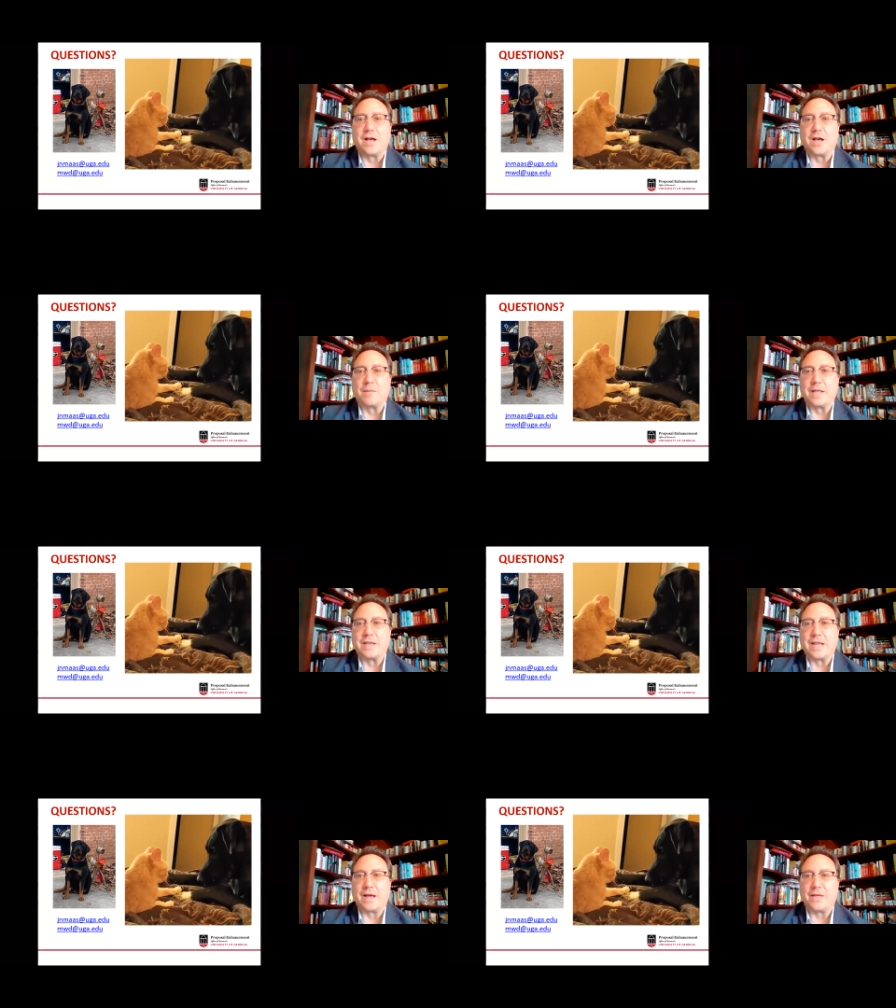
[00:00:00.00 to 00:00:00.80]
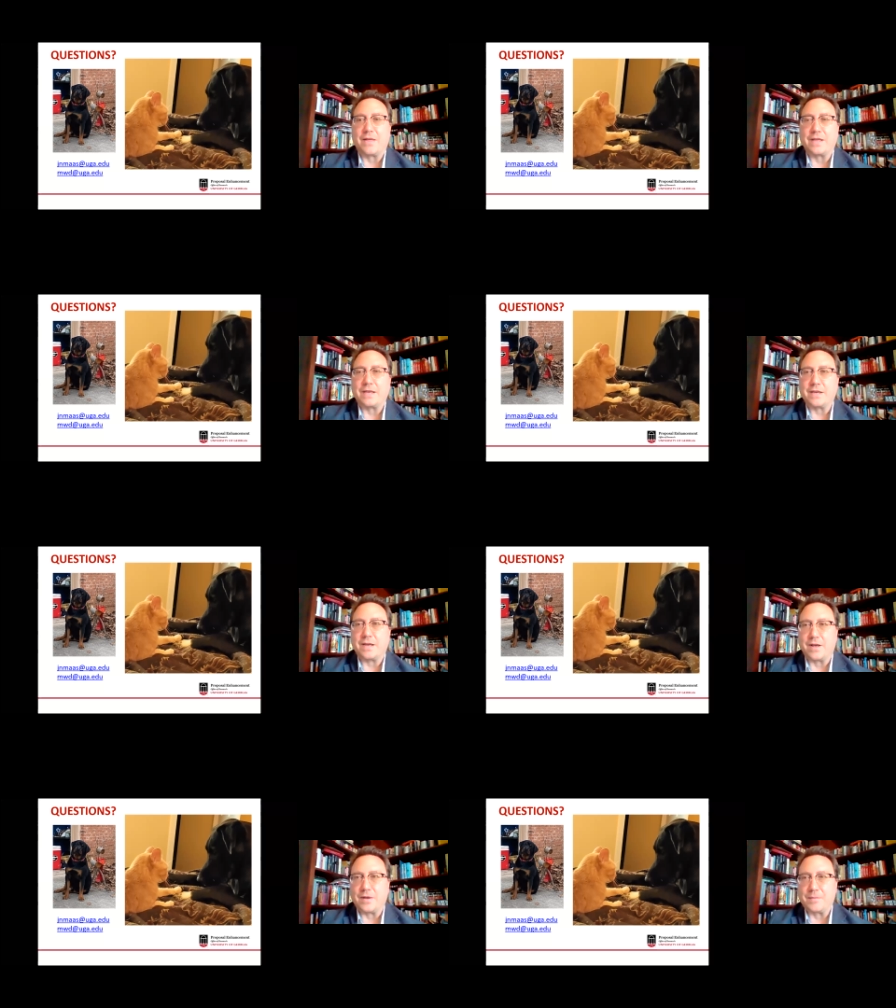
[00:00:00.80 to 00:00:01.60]
And now I think
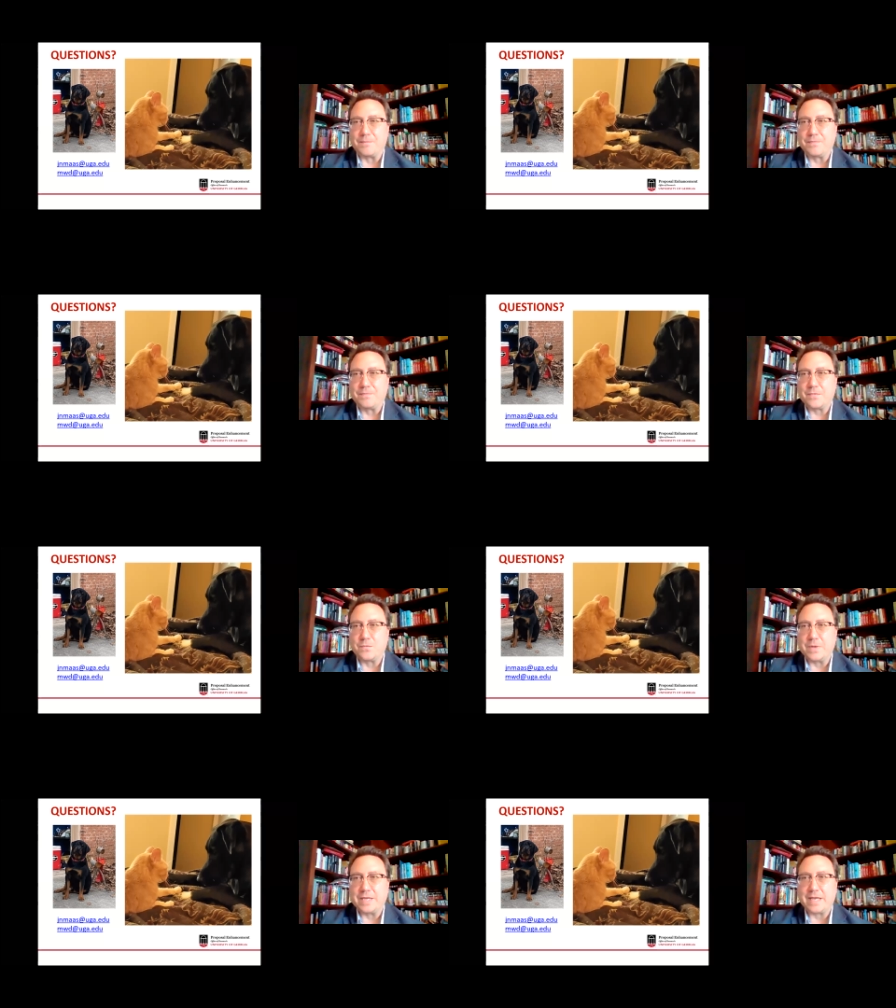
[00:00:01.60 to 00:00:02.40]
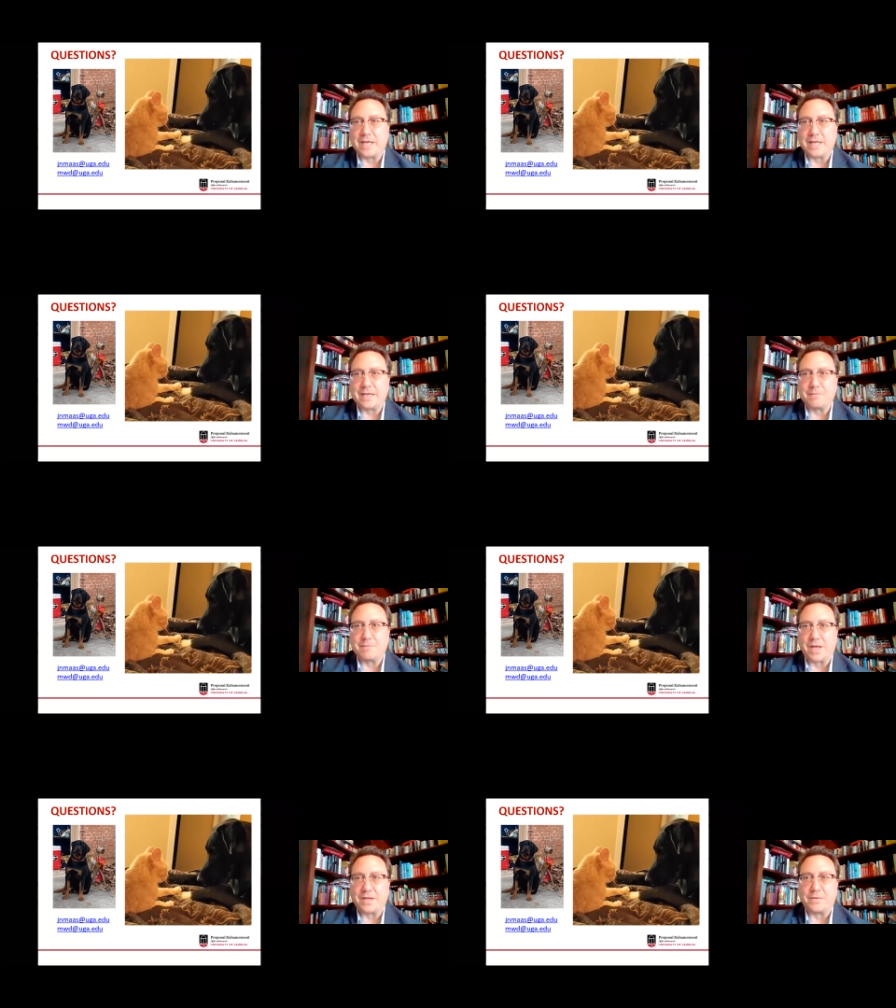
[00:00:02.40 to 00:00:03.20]

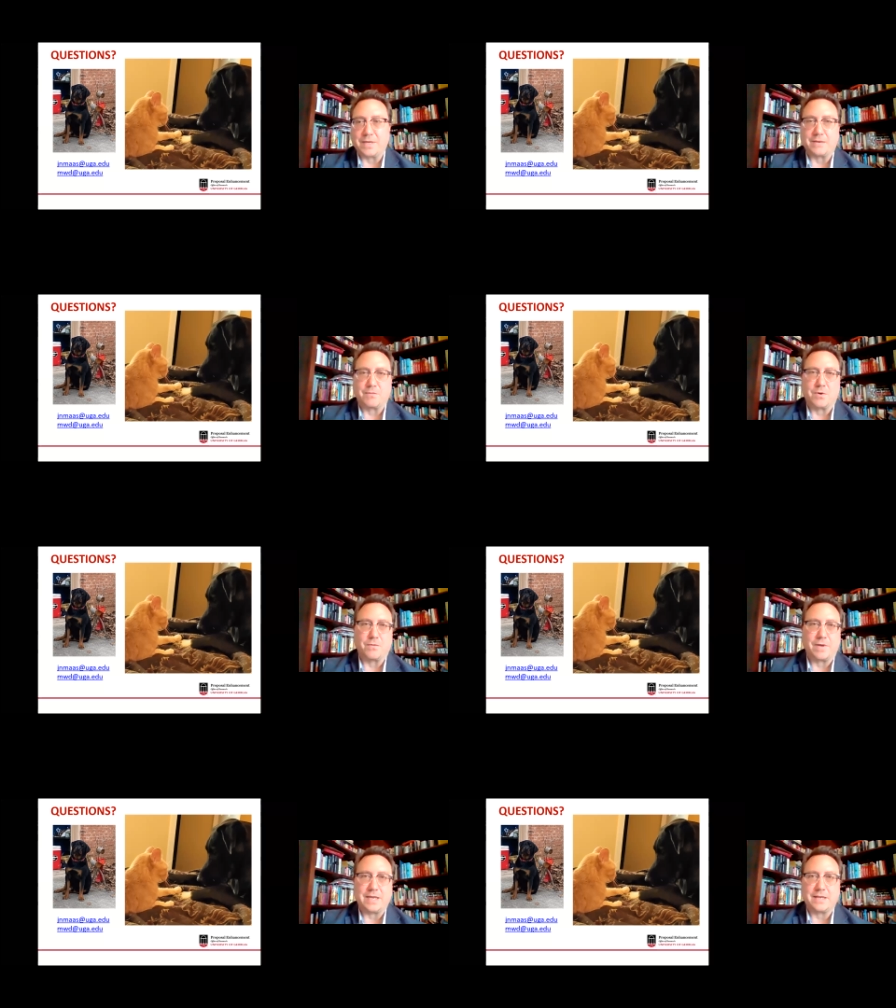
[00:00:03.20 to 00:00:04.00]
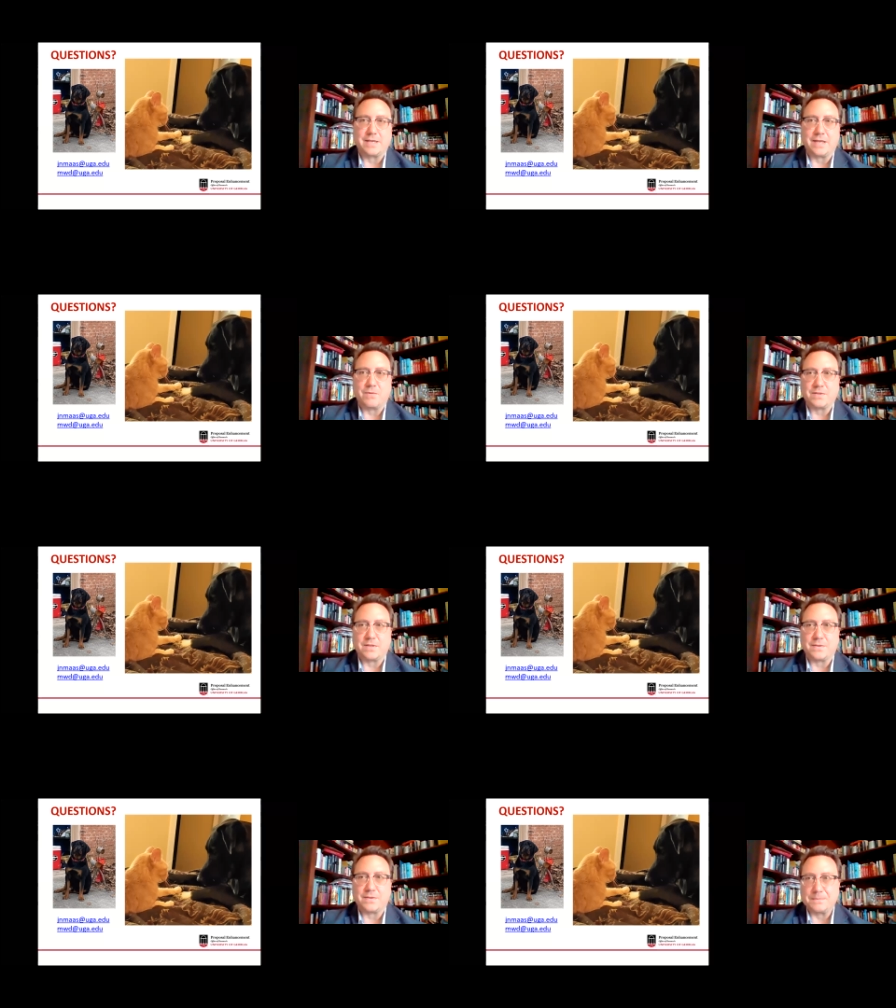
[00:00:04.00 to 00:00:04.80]
we're ready to take
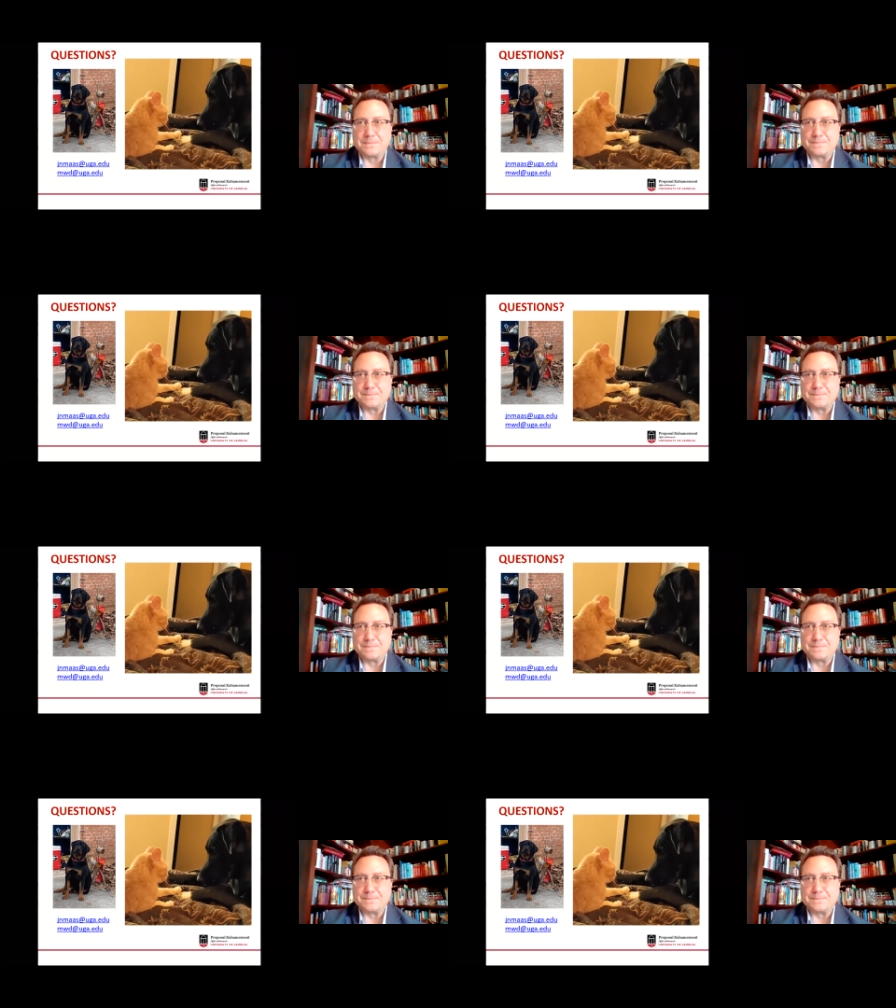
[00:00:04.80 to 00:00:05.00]
questions.